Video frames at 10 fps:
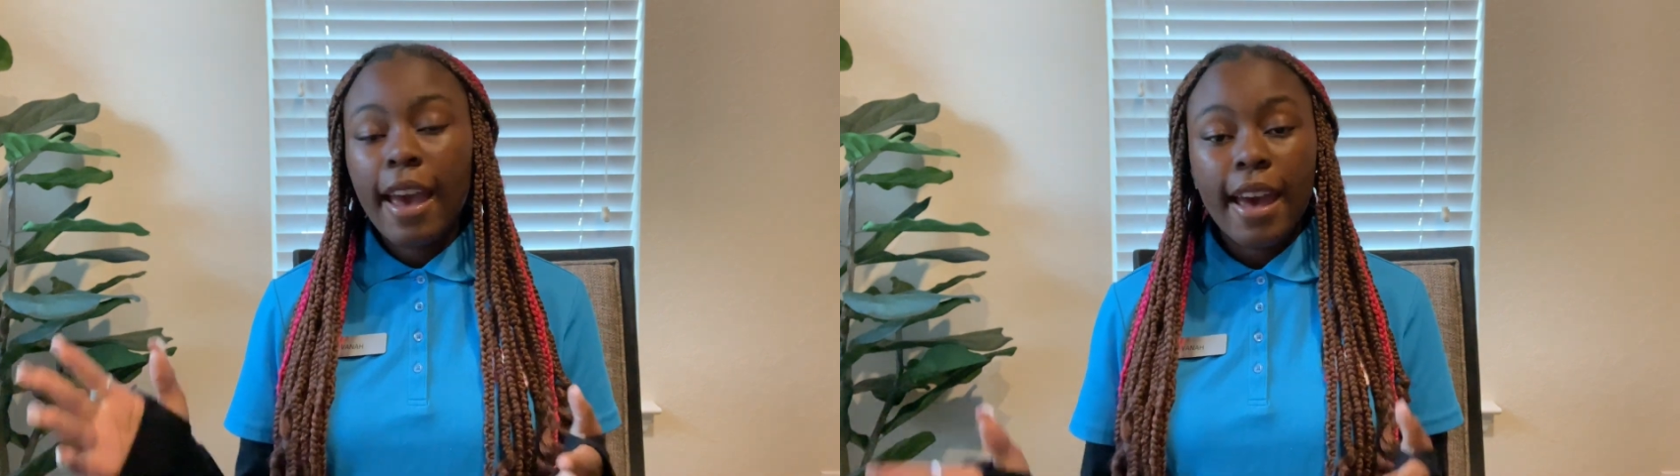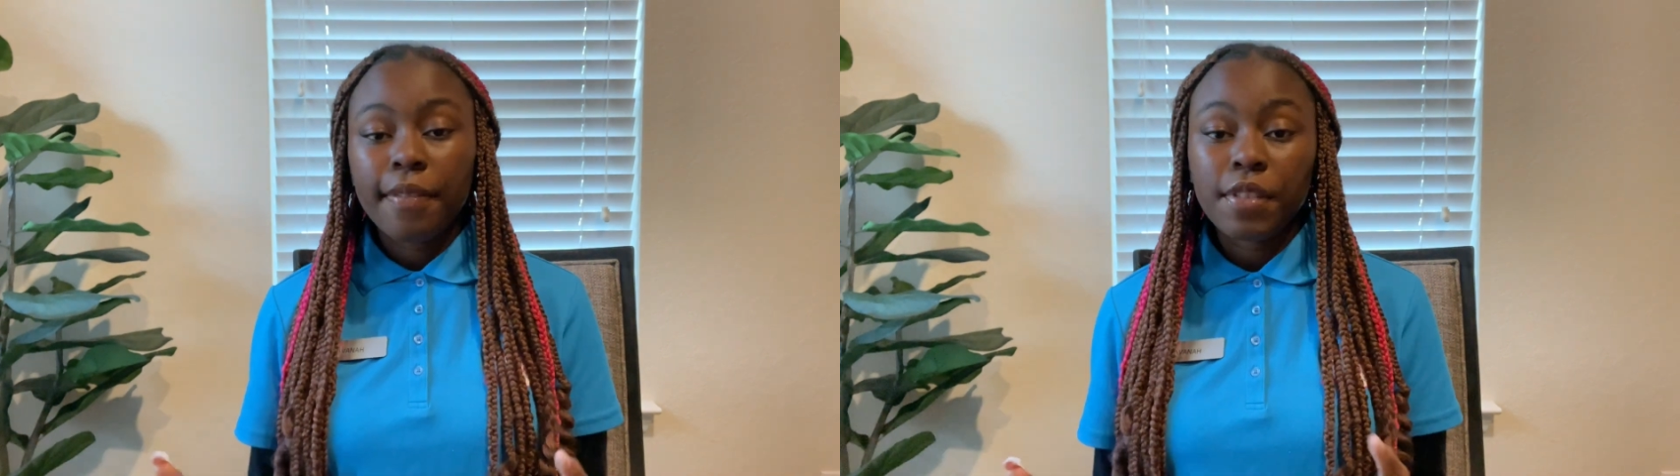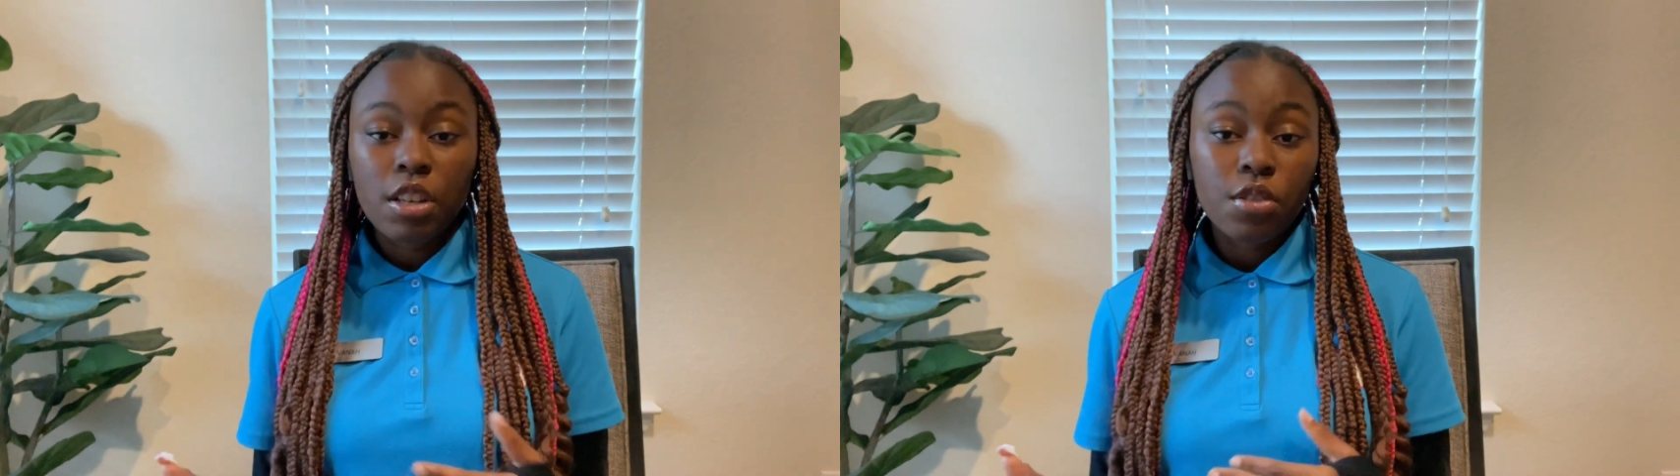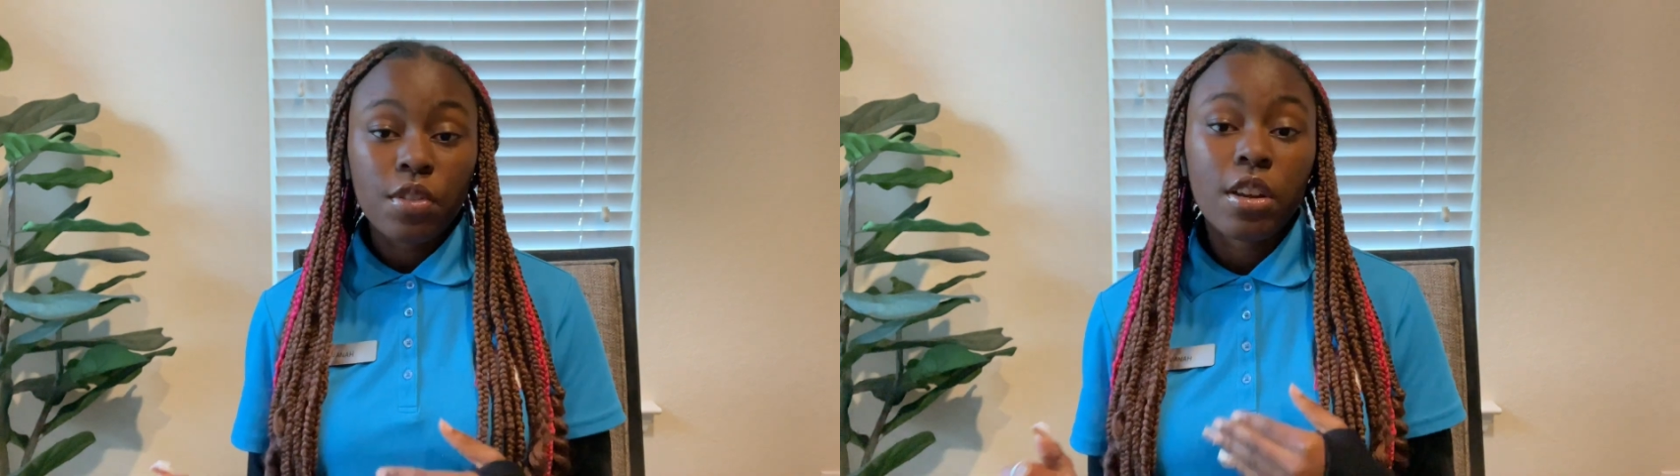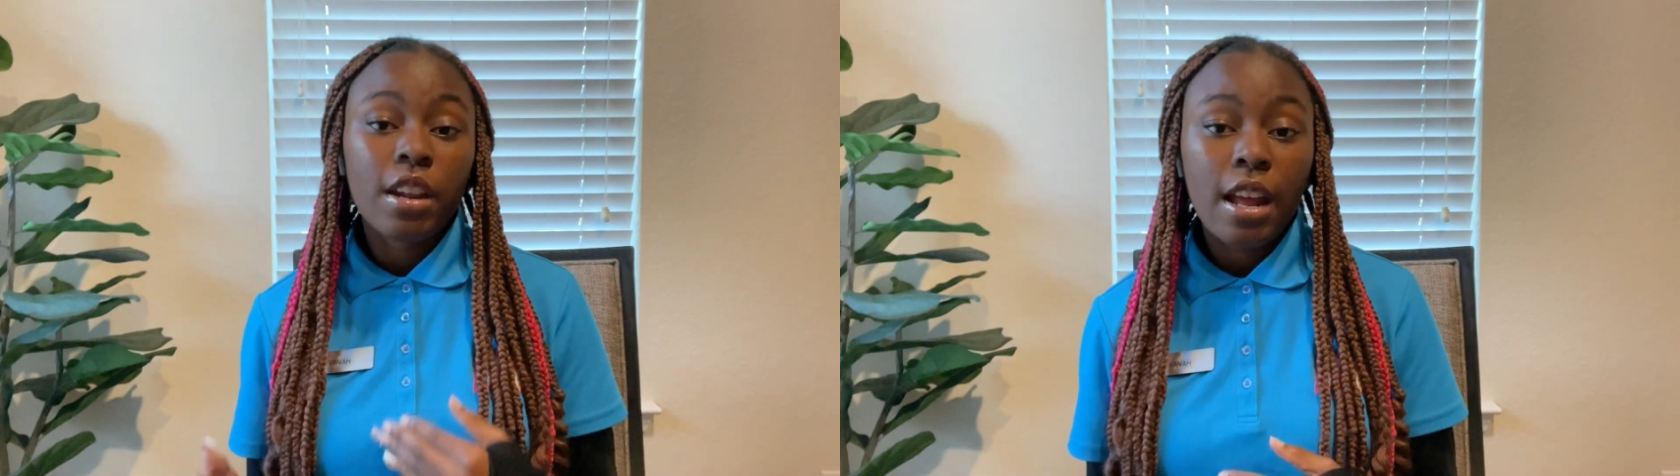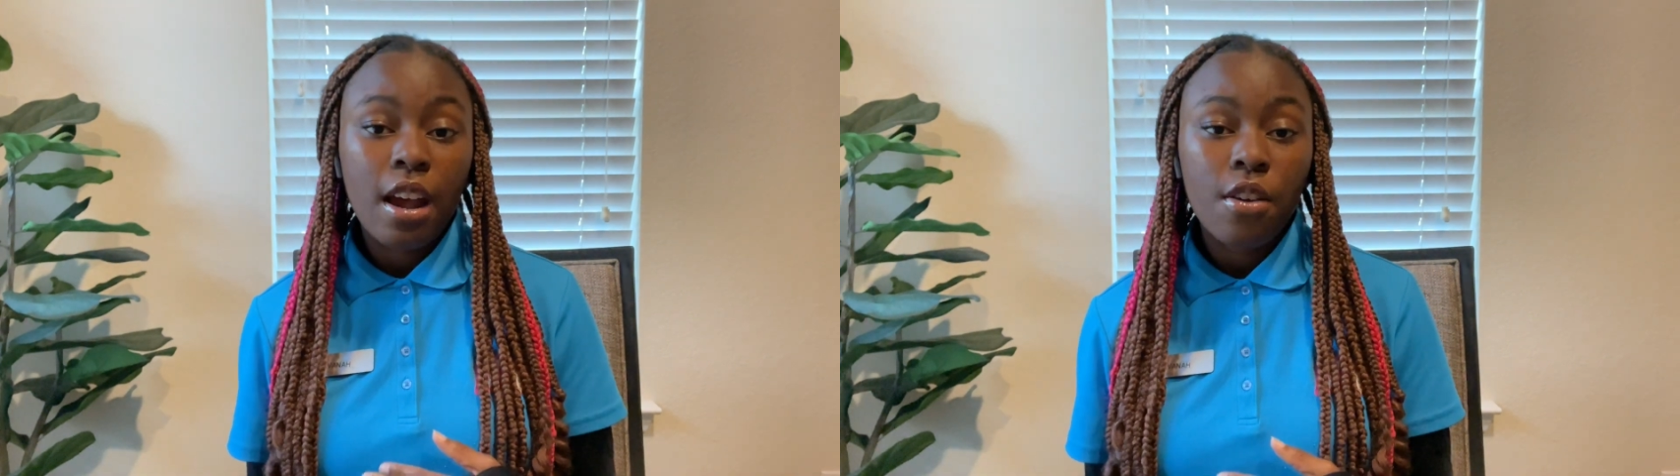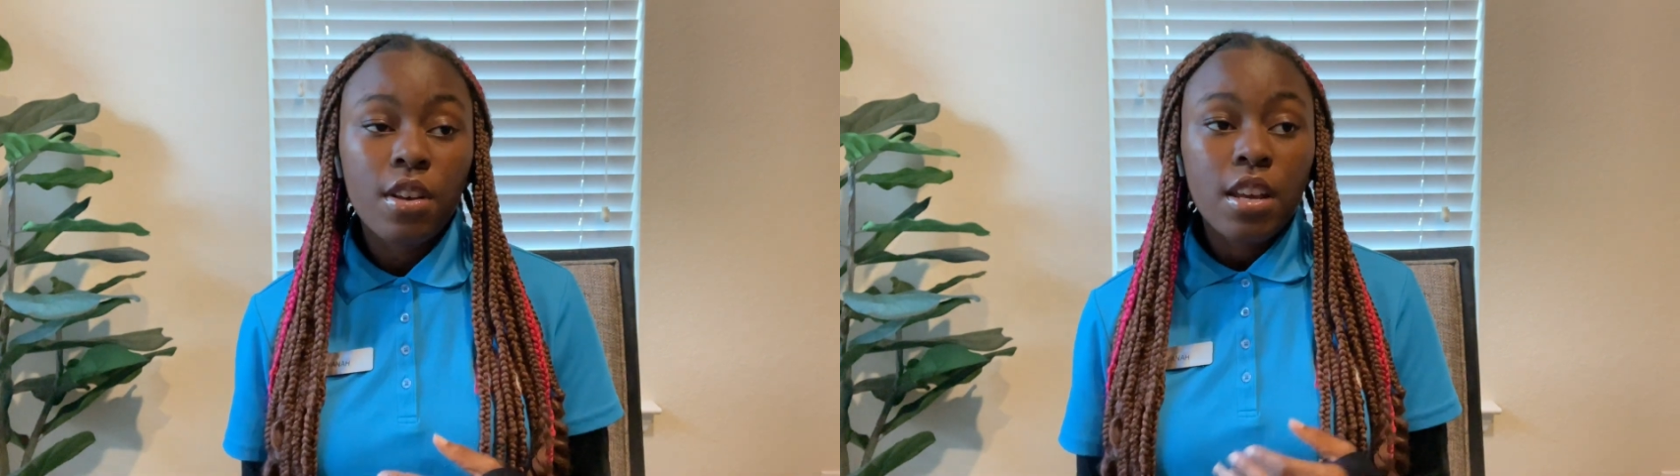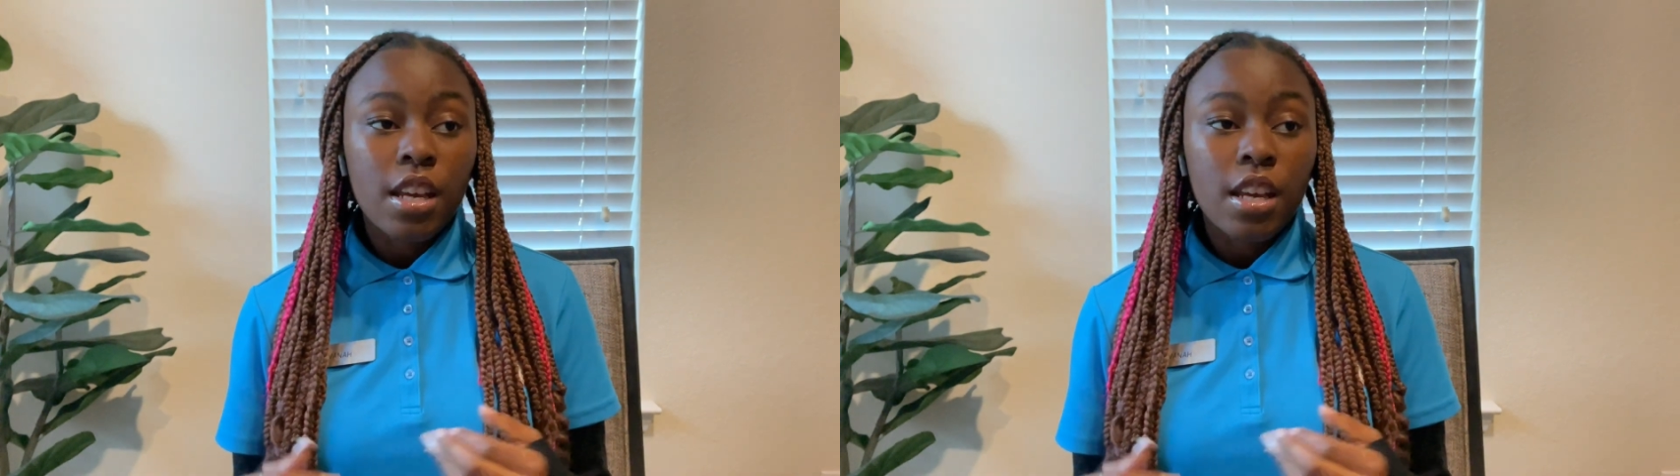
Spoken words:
have things figured out.